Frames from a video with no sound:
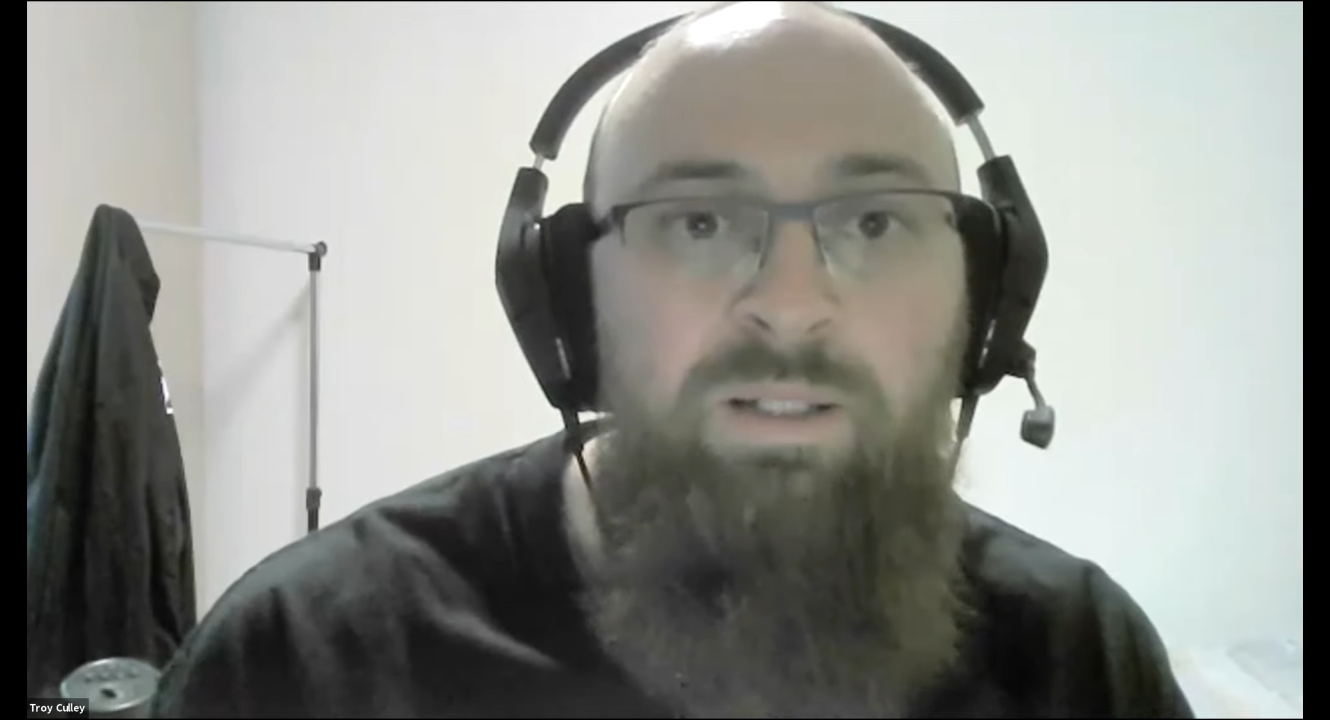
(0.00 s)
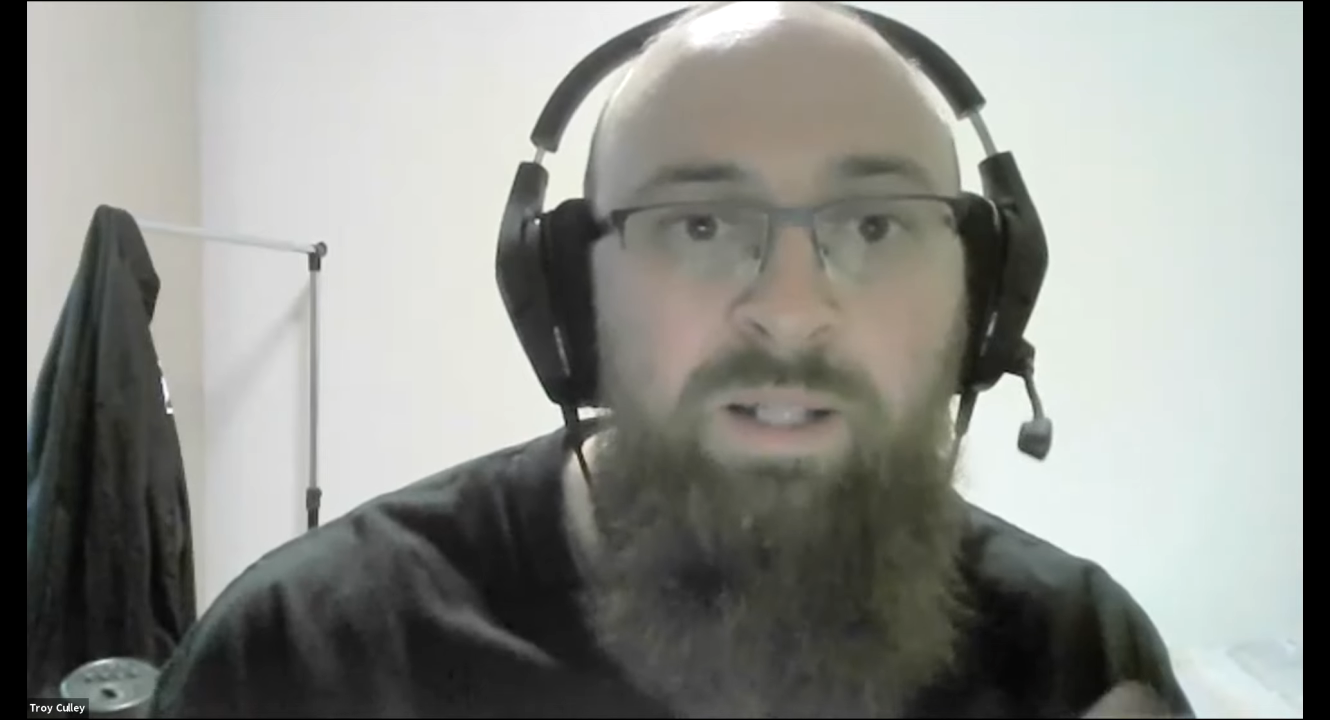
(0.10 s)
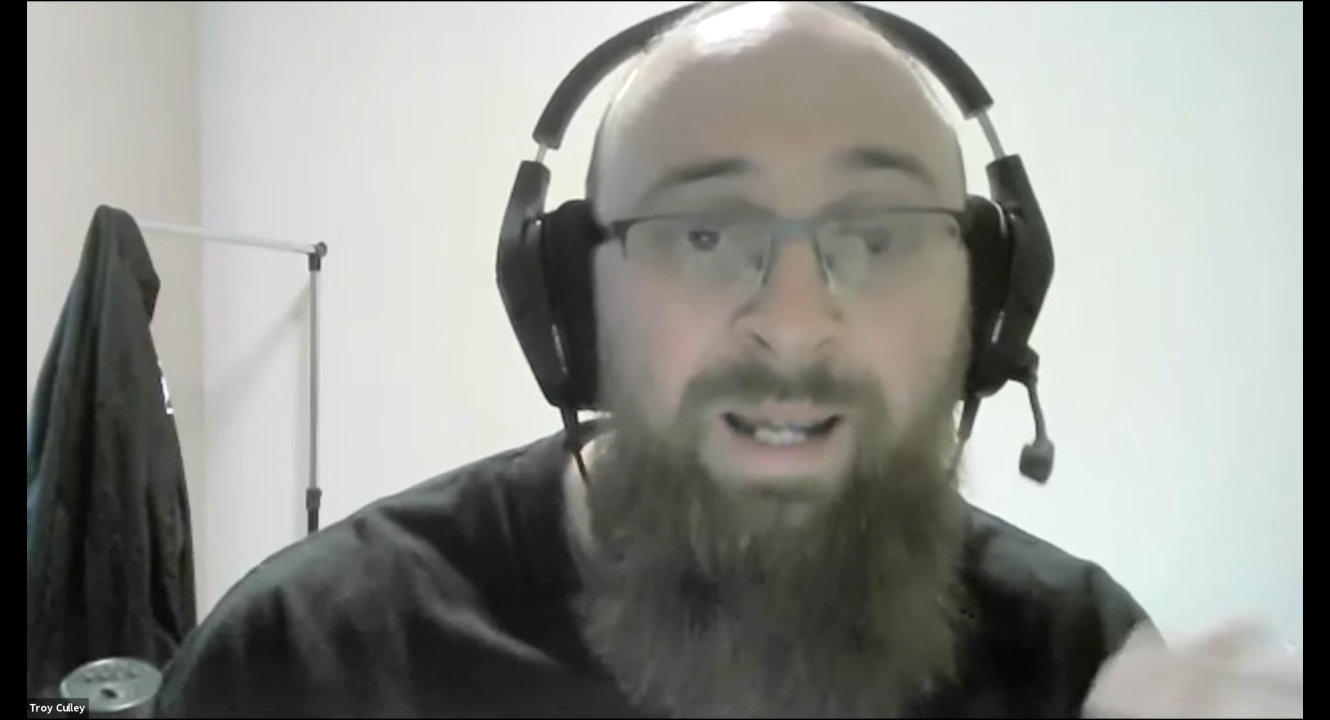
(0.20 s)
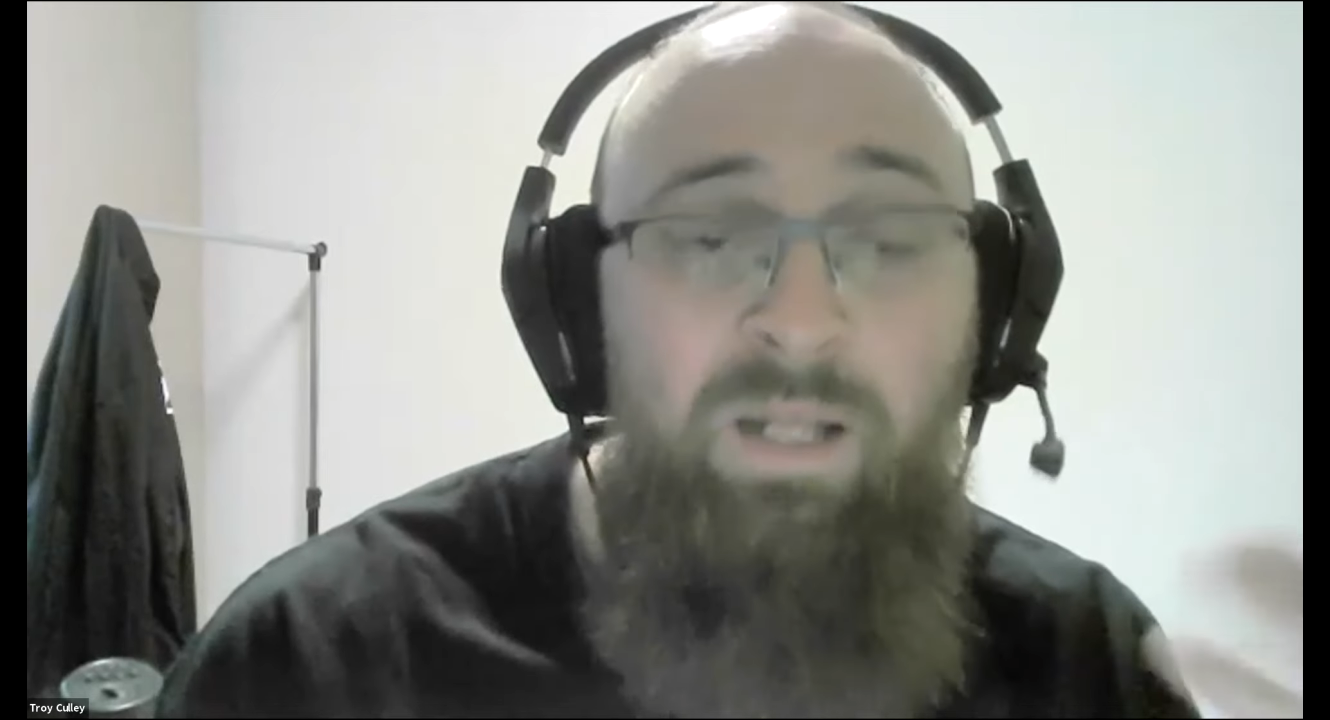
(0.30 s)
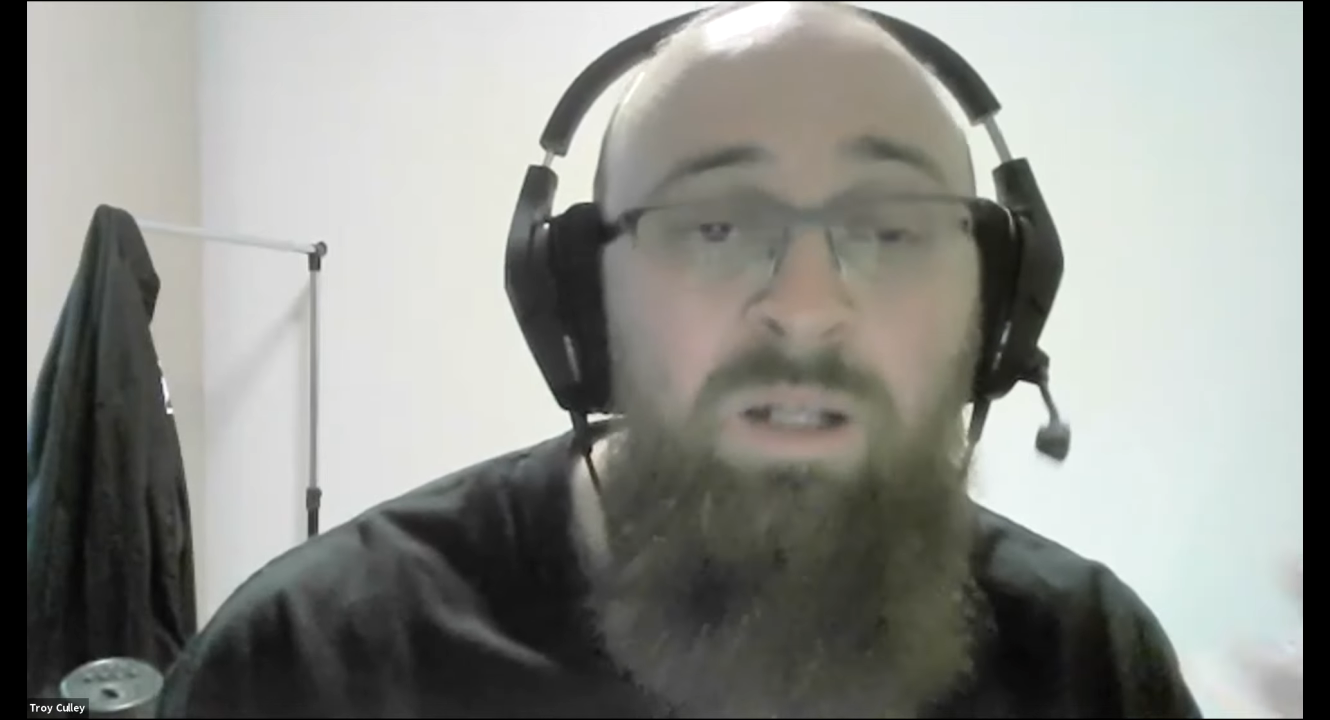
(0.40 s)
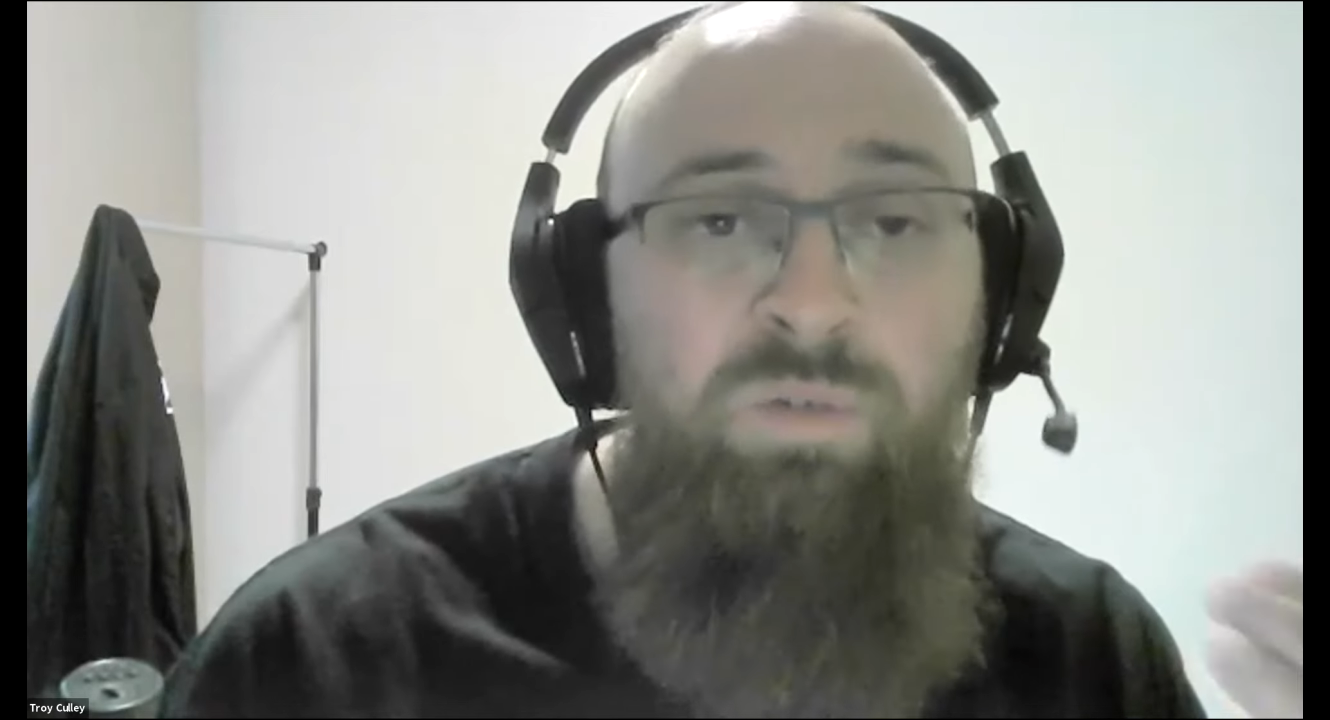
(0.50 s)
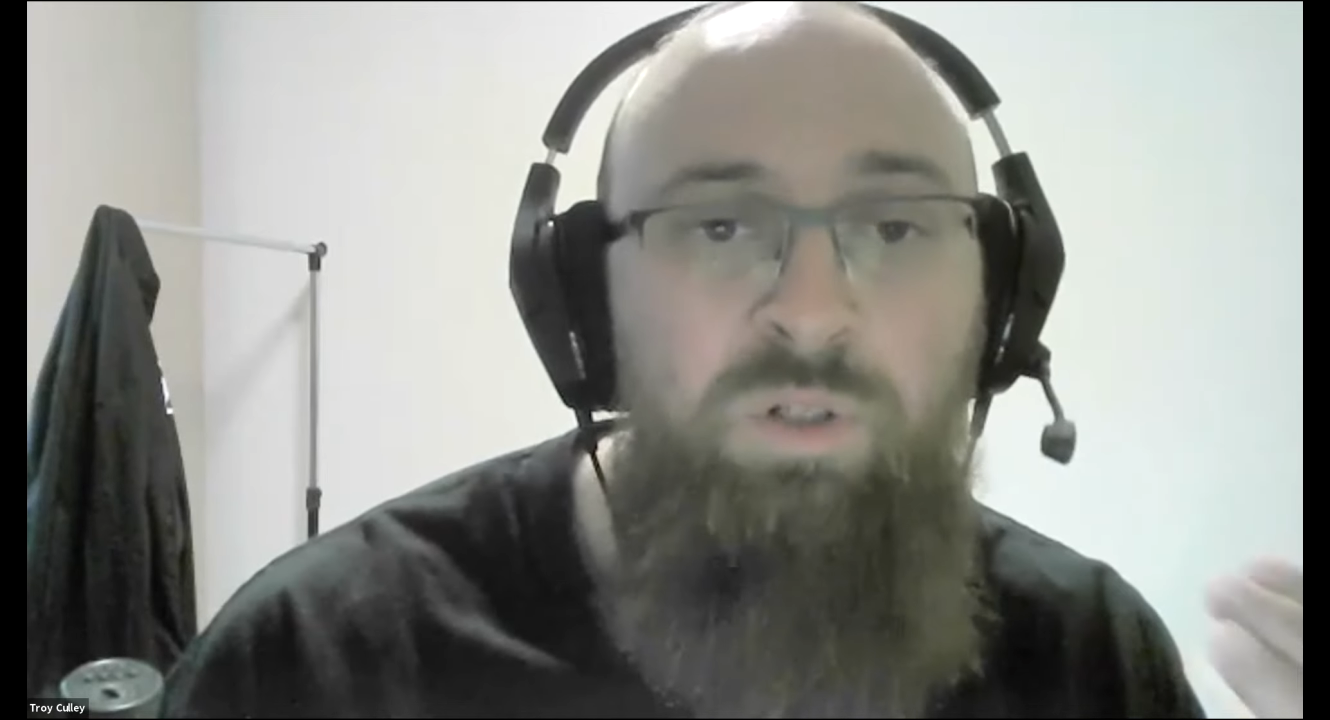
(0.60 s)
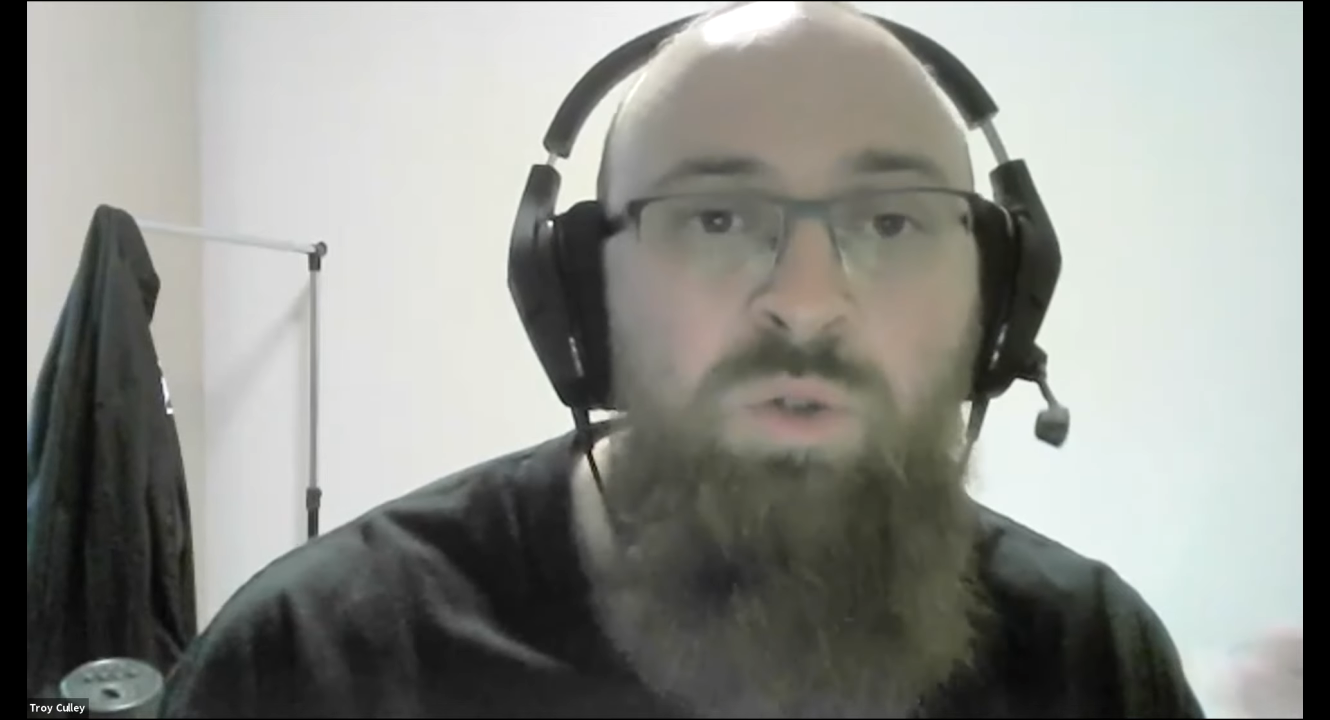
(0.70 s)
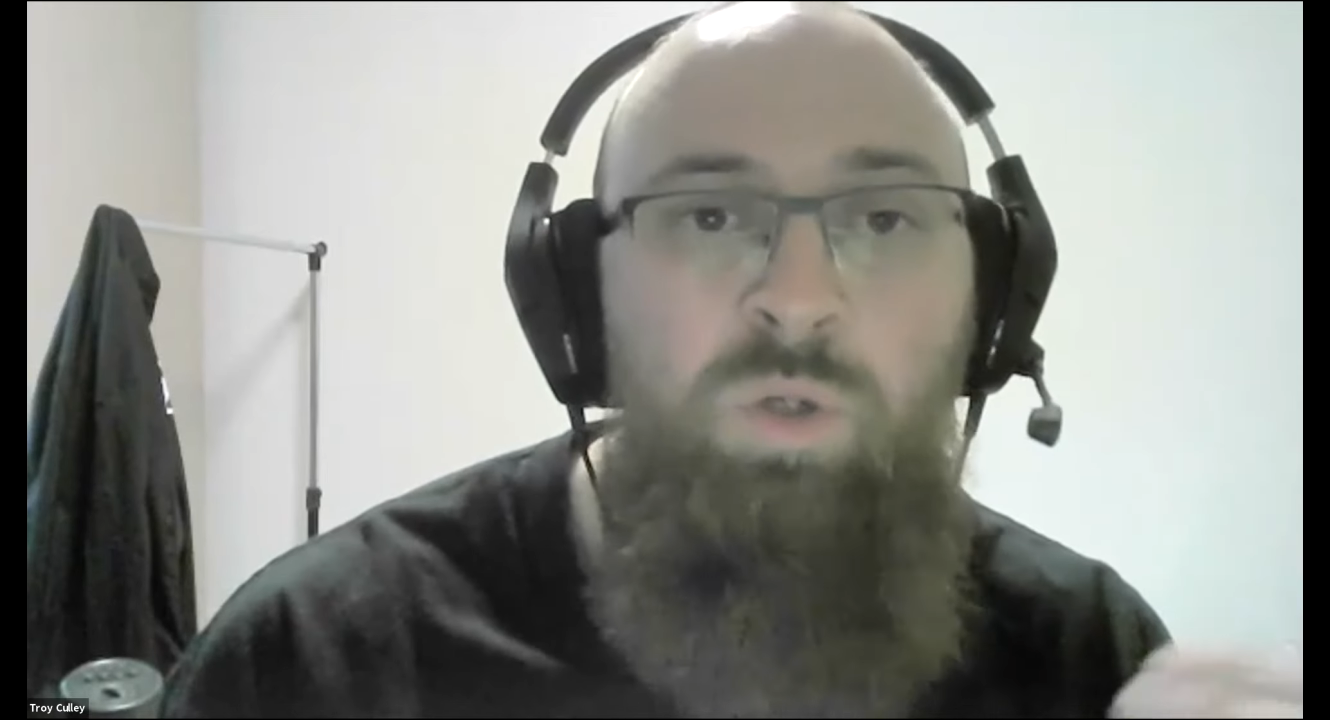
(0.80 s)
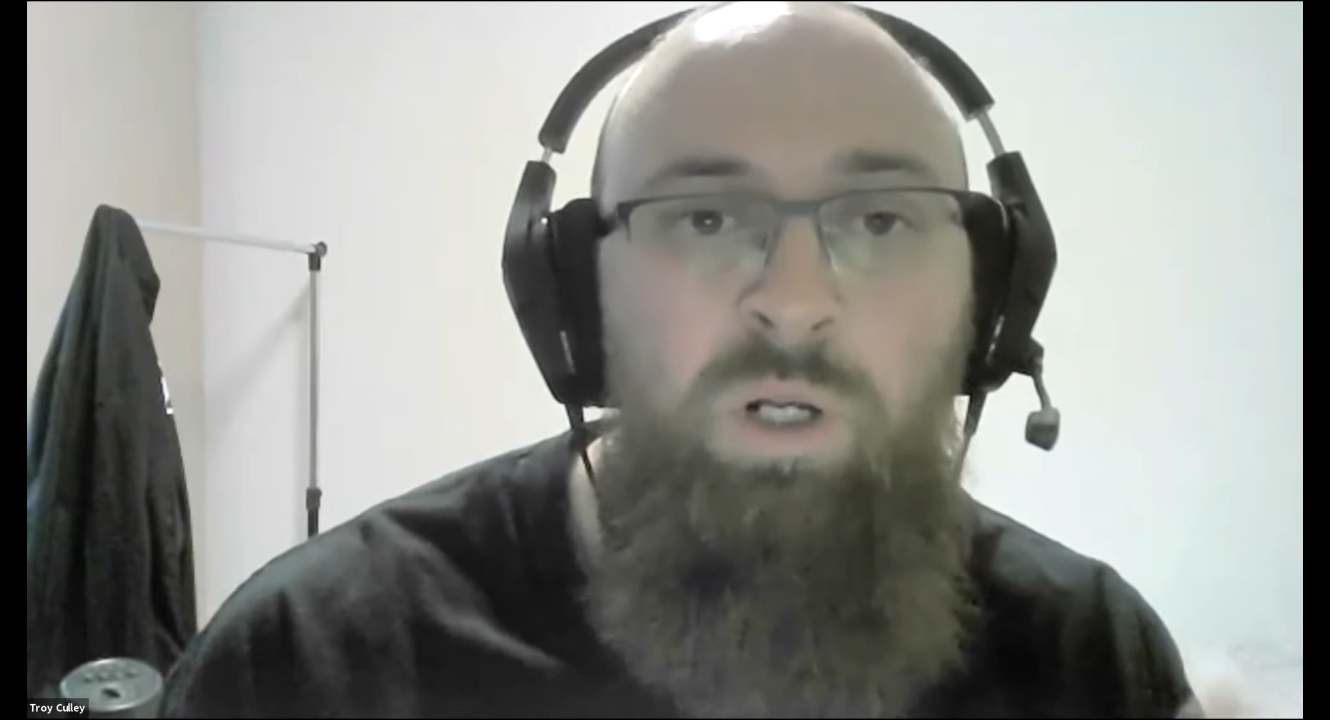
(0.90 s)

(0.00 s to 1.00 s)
to their individual